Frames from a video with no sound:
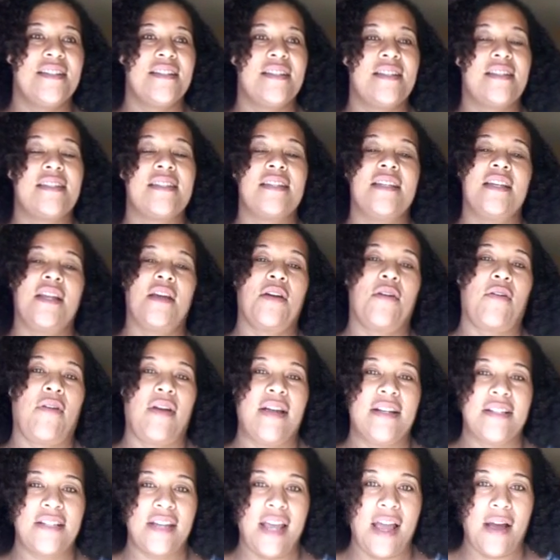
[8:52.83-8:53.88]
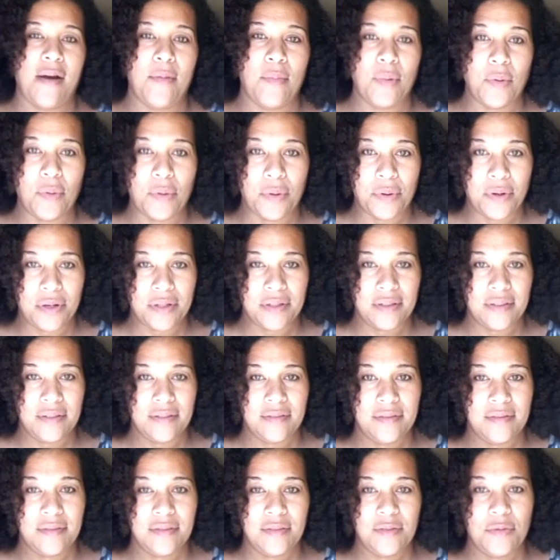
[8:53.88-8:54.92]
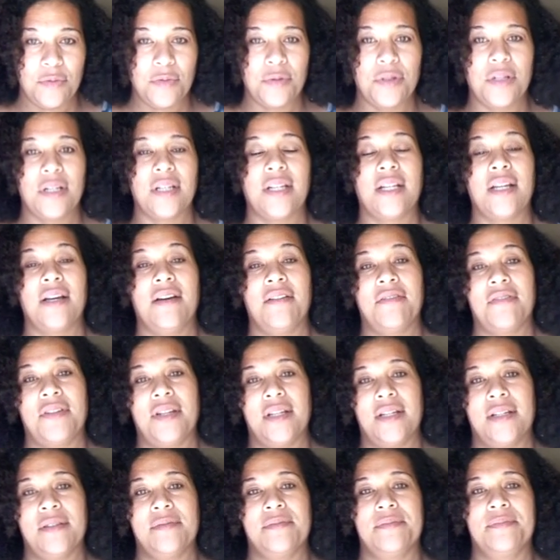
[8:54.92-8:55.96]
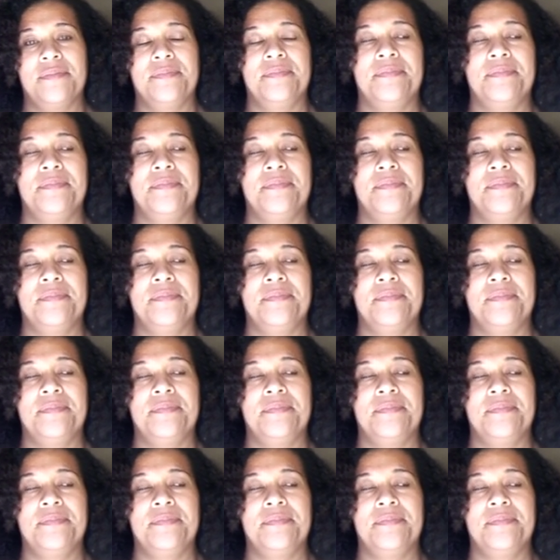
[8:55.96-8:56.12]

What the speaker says: to see their grandchild born. Would have loved it.